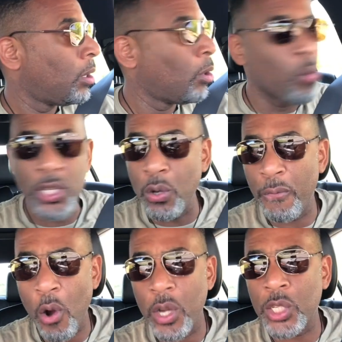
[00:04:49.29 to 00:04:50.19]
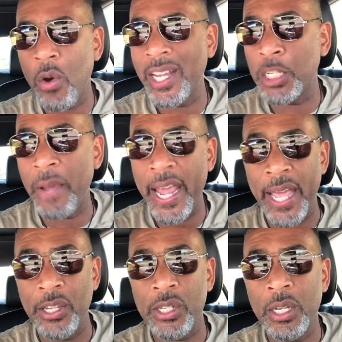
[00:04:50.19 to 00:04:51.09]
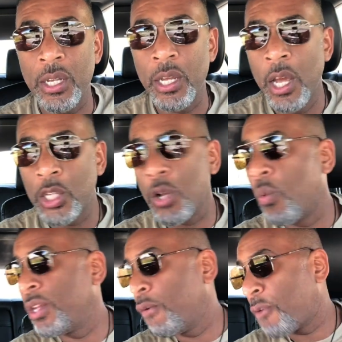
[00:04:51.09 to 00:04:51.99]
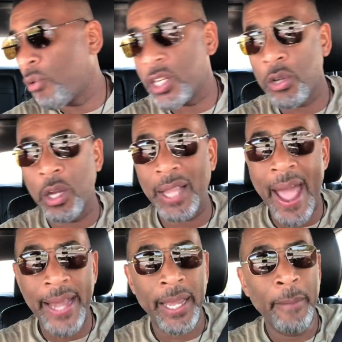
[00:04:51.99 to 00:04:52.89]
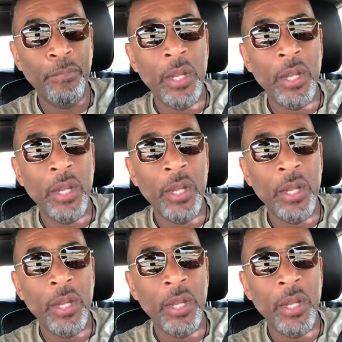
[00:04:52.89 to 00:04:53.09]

What you focus on expands. So when you focus on lack,